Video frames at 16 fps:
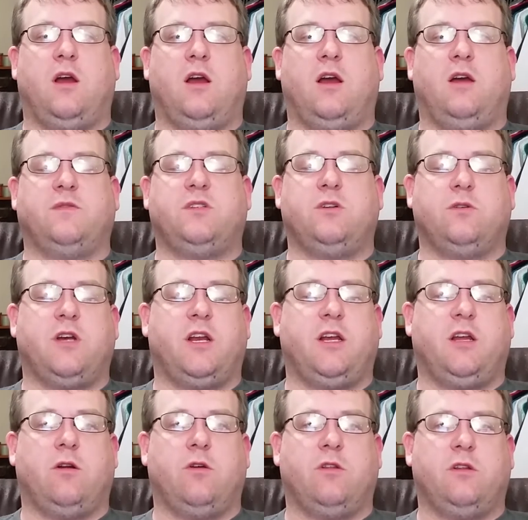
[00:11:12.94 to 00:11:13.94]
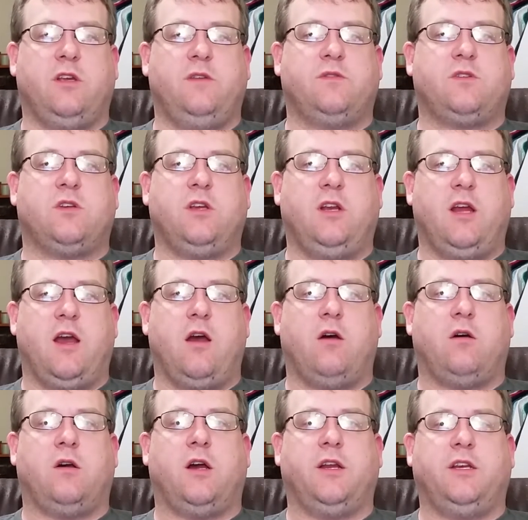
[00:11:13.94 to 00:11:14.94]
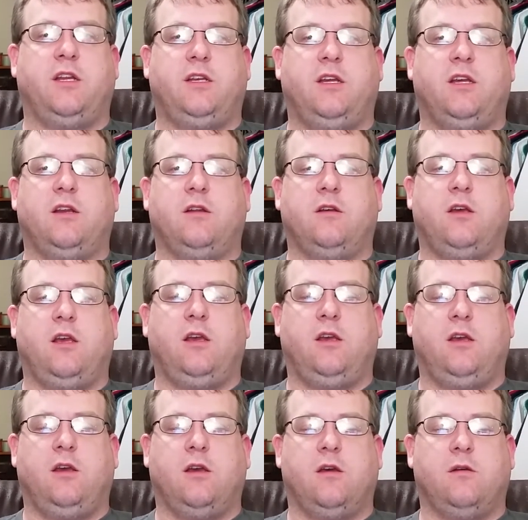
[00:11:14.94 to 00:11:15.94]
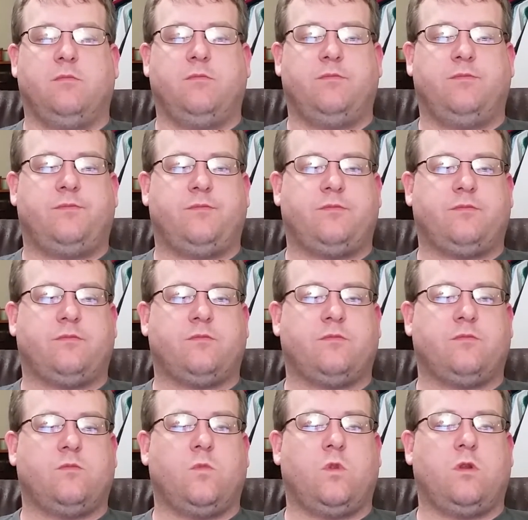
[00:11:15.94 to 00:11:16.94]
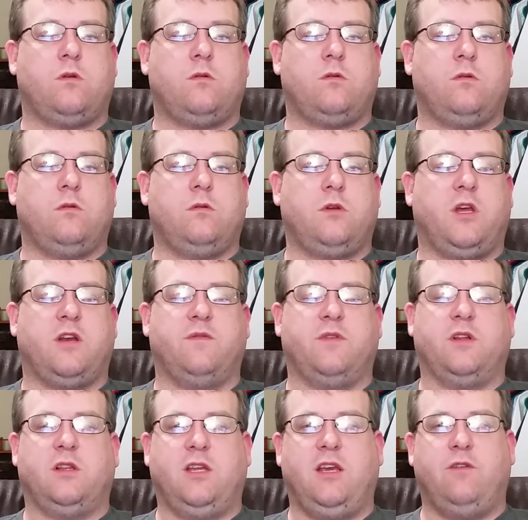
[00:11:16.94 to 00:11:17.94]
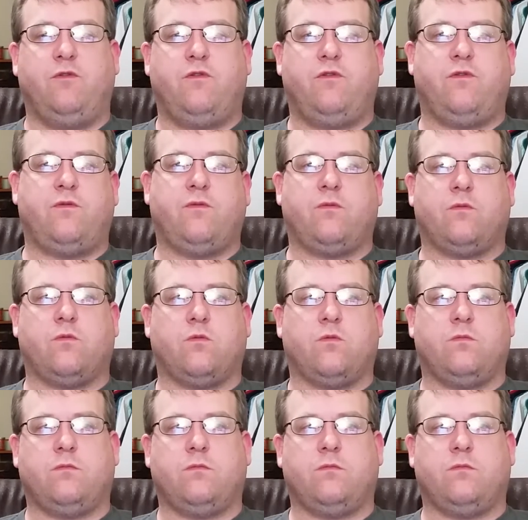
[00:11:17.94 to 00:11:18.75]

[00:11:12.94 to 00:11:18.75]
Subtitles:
I've still got to get all the leaves cleaned out. I did get a kind of a leaf